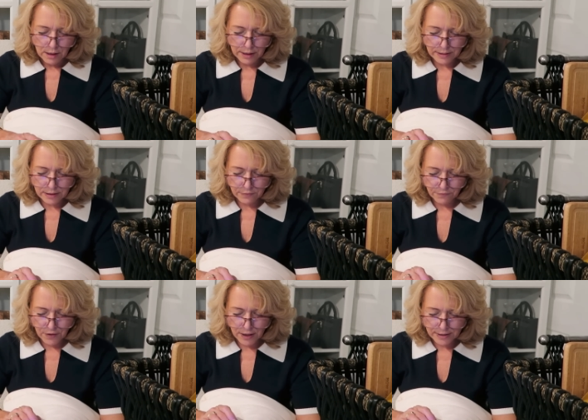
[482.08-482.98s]
It's
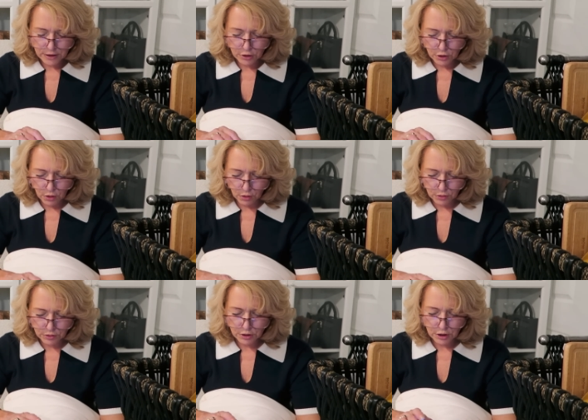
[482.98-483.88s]
advised not
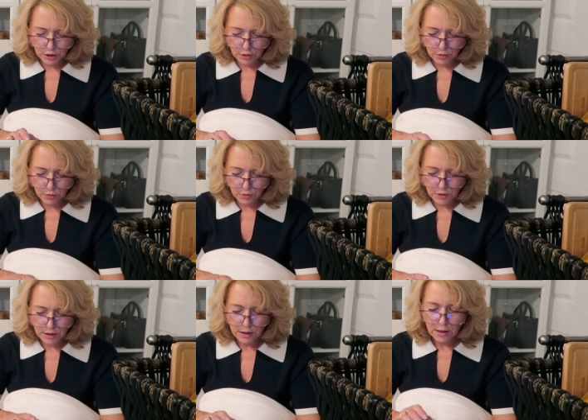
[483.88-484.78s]
to
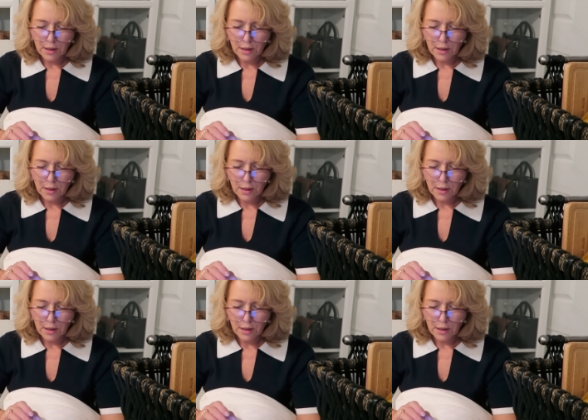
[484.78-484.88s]
use